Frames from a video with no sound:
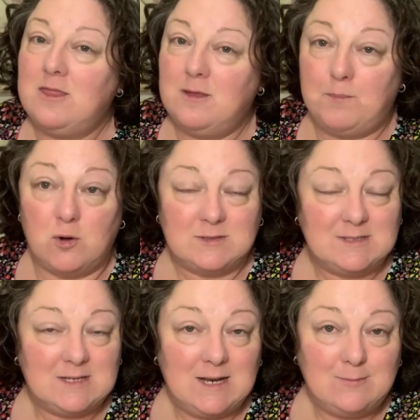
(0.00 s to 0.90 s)
The
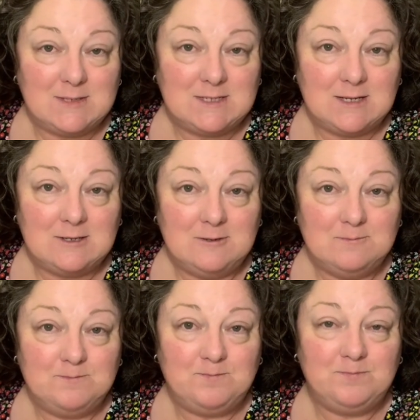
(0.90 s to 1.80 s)
boxes are limited,
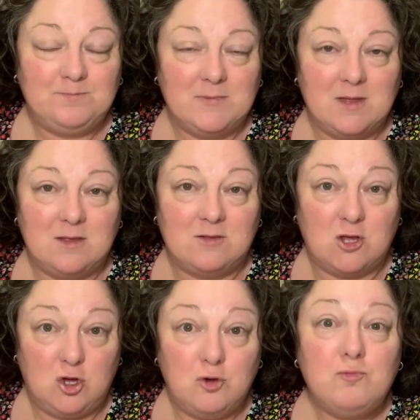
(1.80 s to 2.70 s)

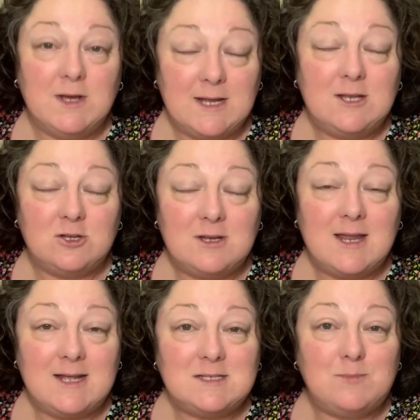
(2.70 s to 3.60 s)
so you really do
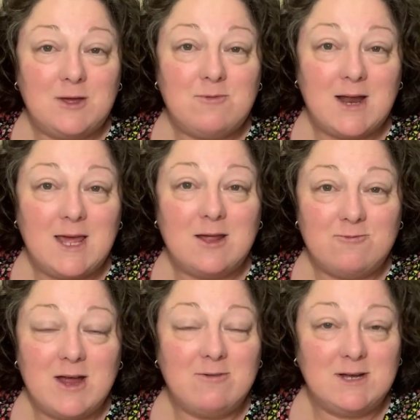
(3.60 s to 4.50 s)
need to be ready
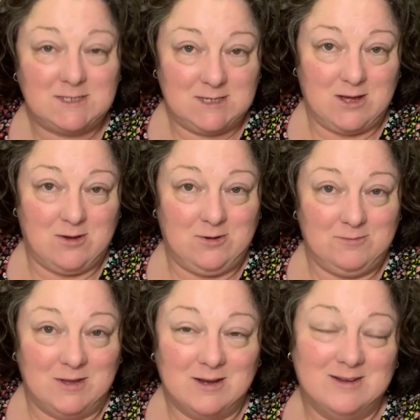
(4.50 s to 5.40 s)
and raring to go.
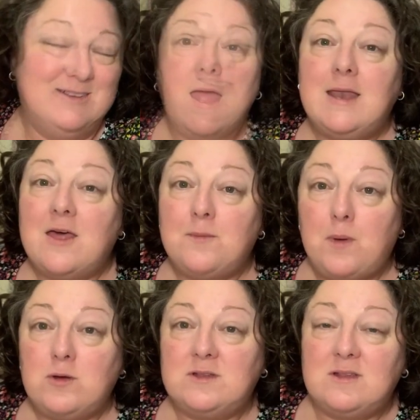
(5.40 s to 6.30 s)
Now the
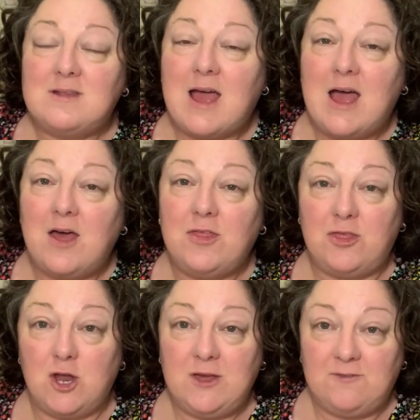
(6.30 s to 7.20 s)
boxes are
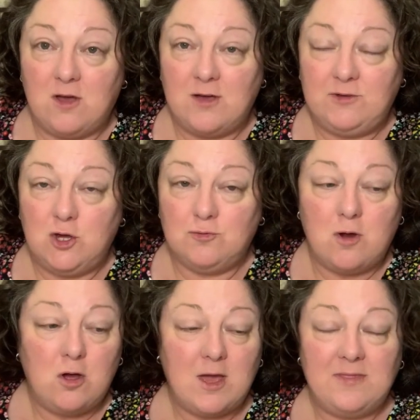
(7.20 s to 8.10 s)

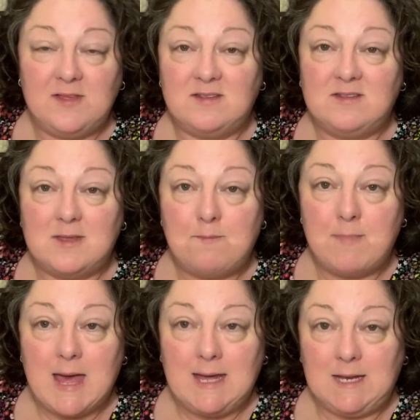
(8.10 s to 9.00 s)
€35, and this is the
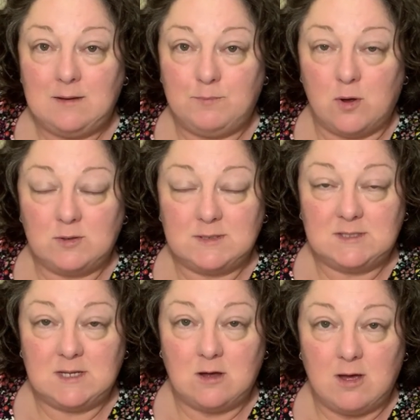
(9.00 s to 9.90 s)
main box
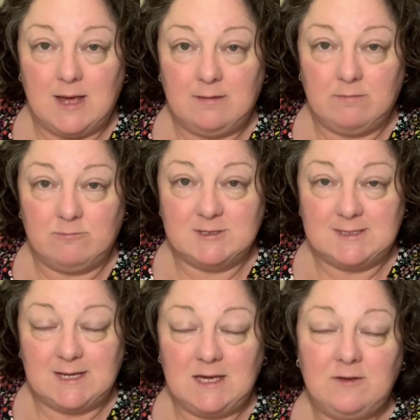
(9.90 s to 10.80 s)
that I
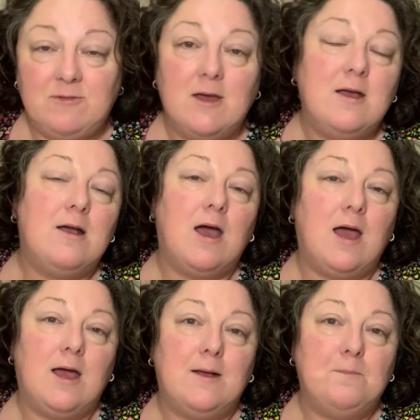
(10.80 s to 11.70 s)
receive.
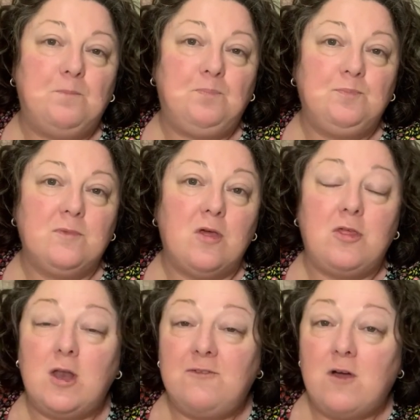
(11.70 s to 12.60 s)

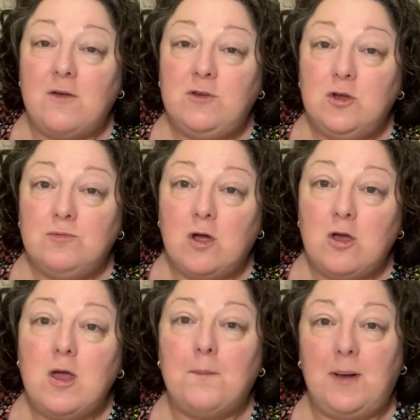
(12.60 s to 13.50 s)

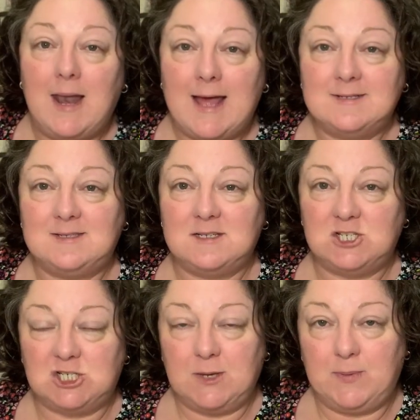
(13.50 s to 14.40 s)
€35 plus
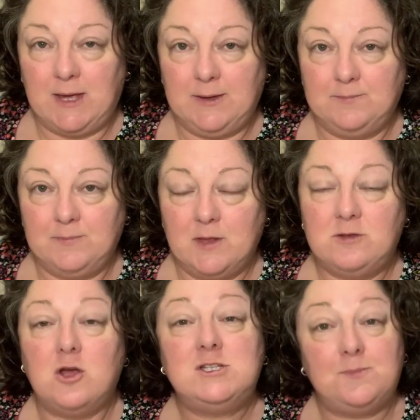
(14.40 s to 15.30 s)
shipping.
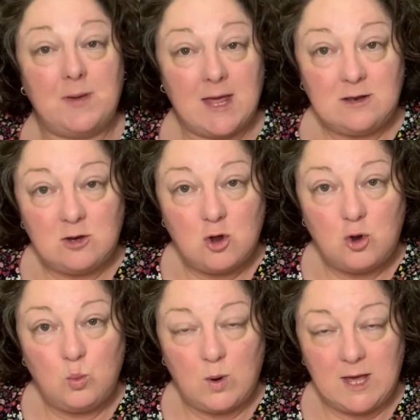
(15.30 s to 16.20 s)
So dependent
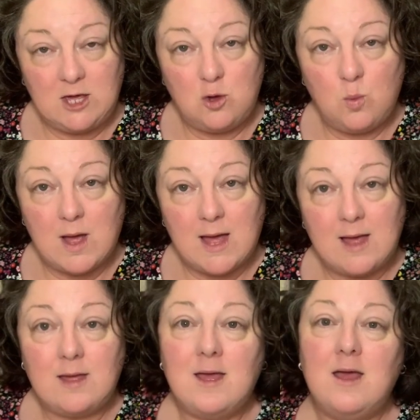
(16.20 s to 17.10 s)
on where you
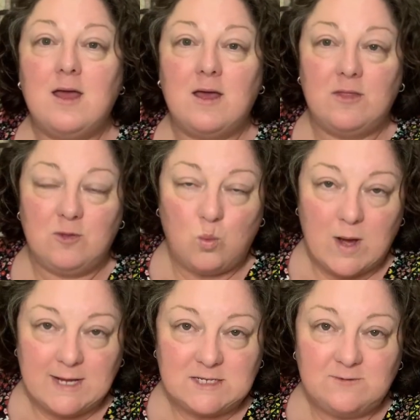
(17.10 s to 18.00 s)
are, the
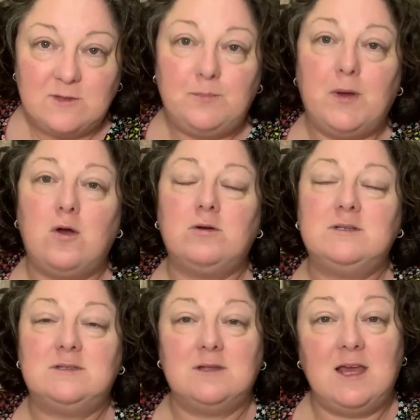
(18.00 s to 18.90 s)
weight of the
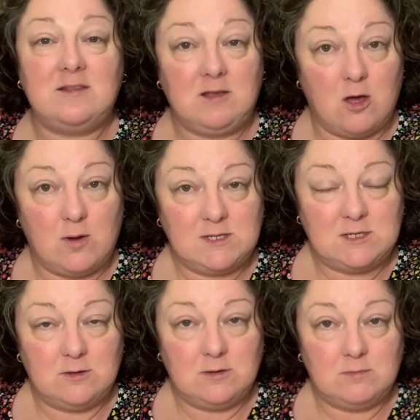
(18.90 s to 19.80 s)
box is going
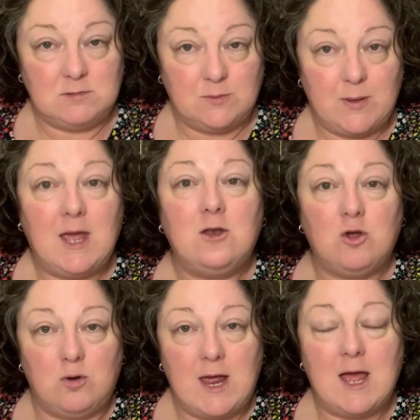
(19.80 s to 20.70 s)
to depend
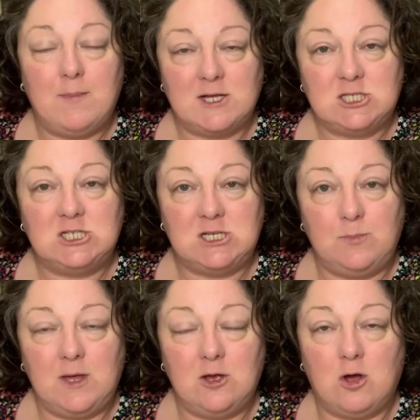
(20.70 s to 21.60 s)
on how much the
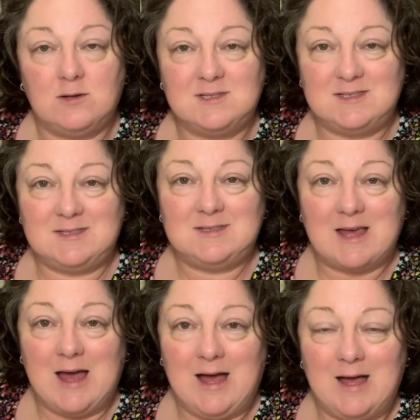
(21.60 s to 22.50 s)
shipping costs
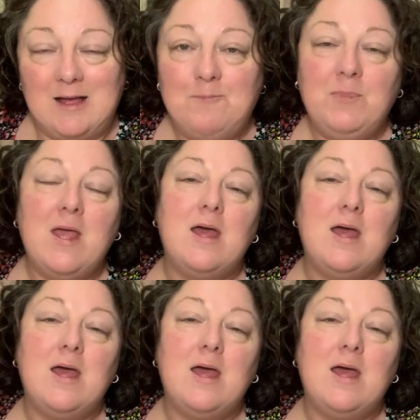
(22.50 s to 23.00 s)
are.